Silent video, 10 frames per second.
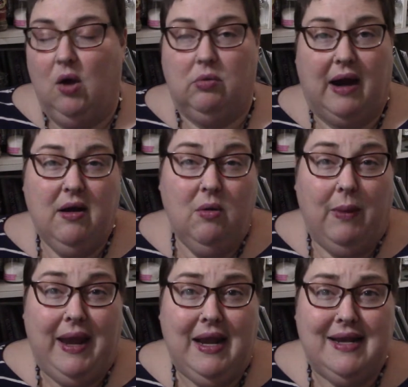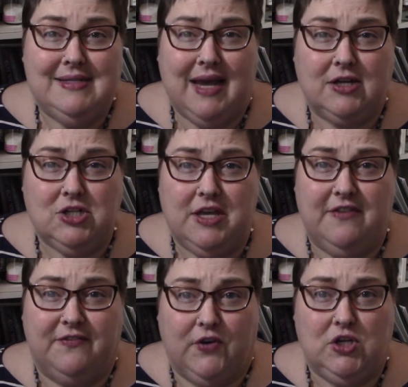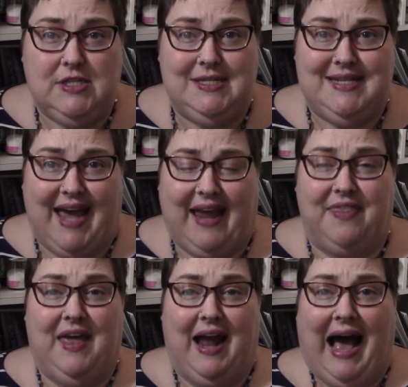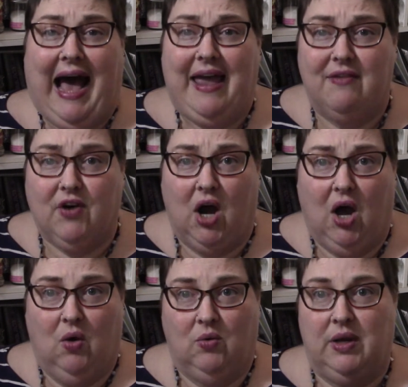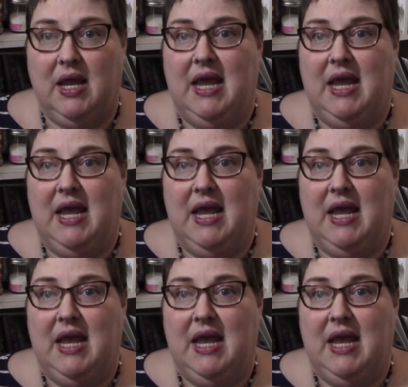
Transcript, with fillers: Rider Waite is actually the first deck that I ever owned.